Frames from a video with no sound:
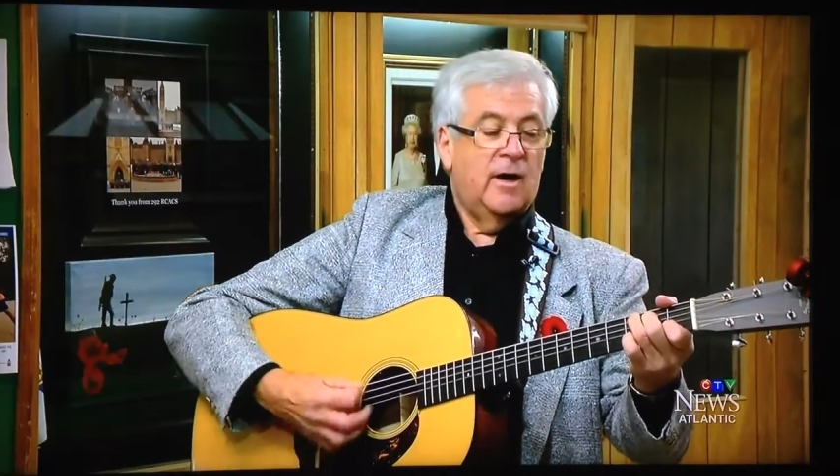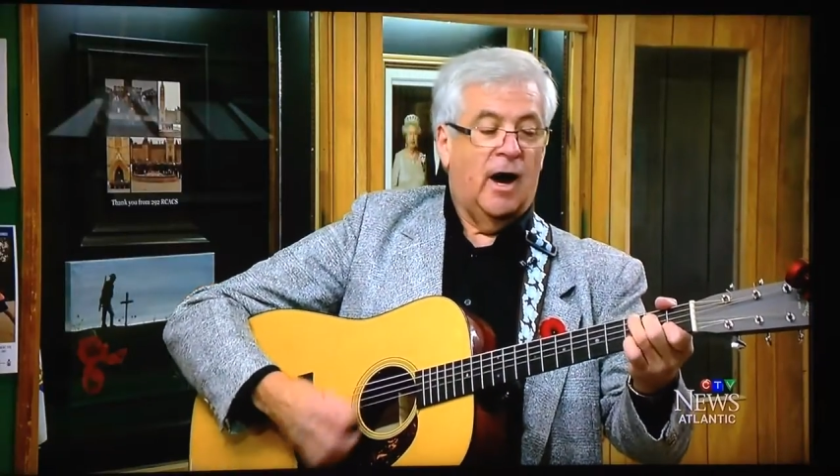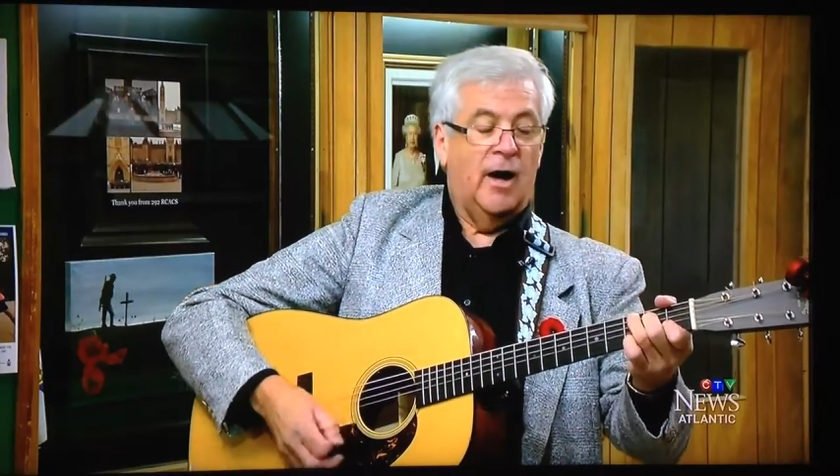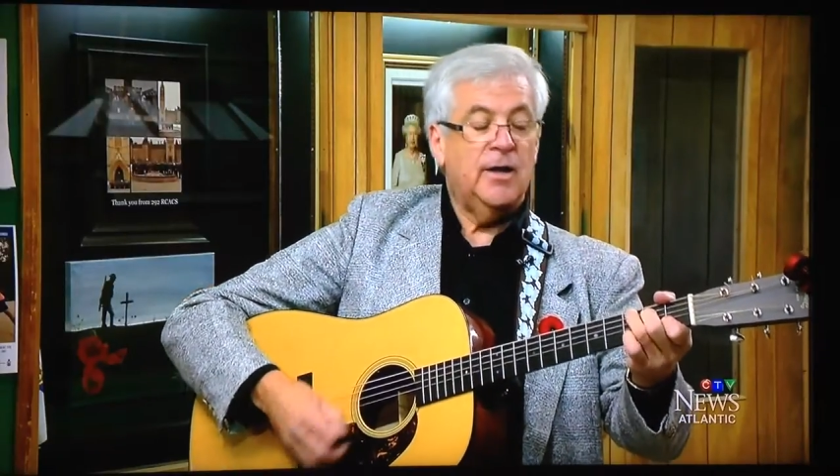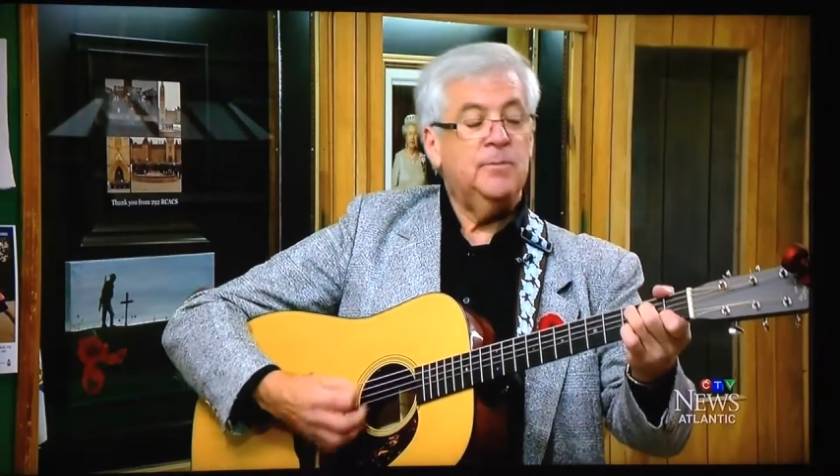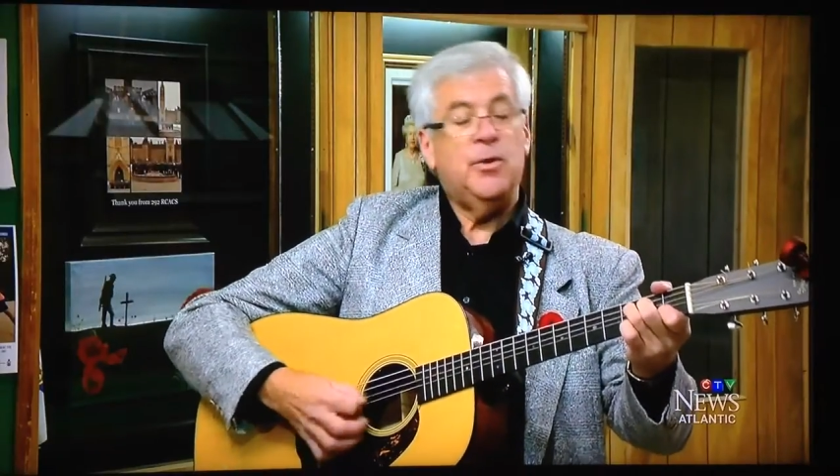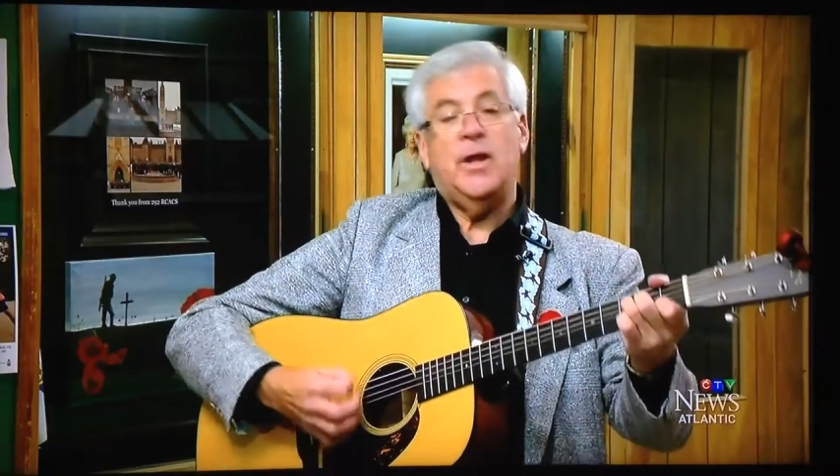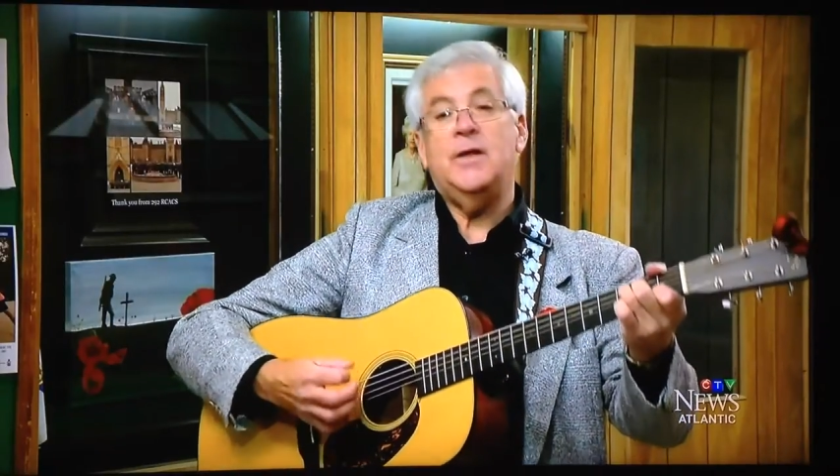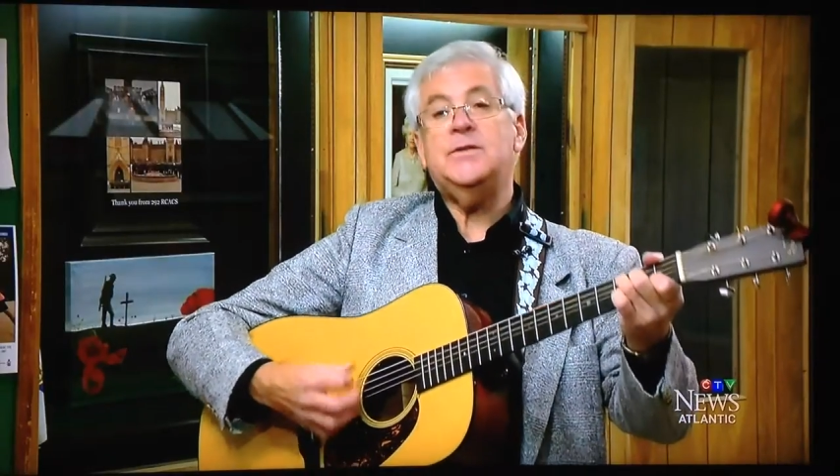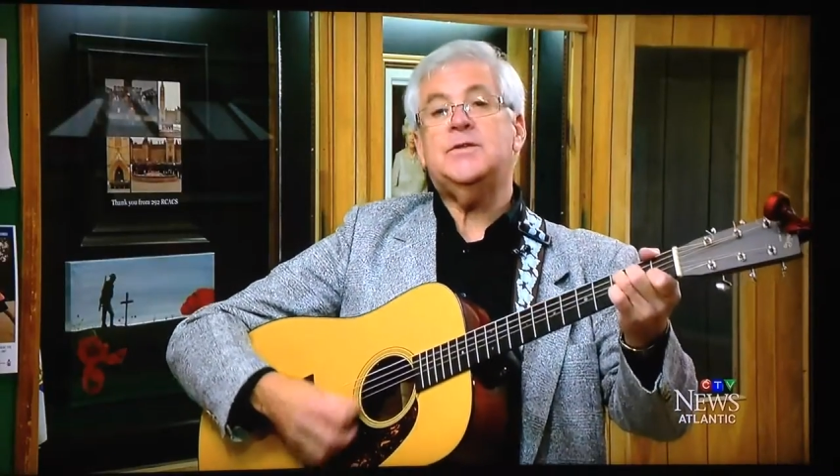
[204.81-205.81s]
on a
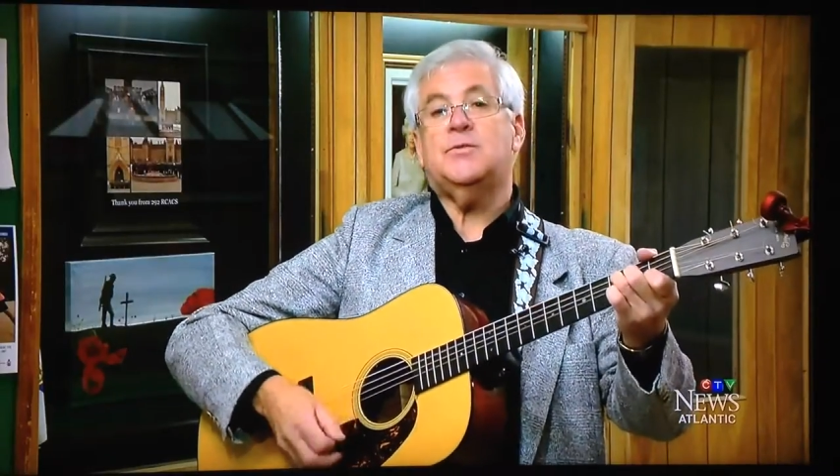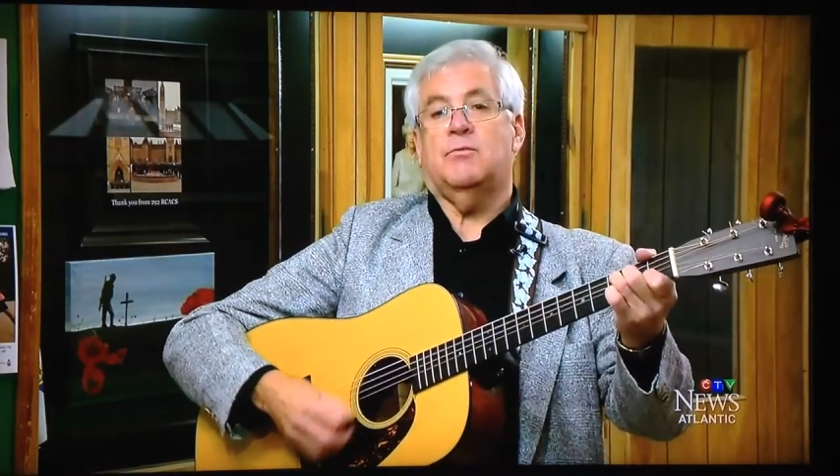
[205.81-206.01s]
place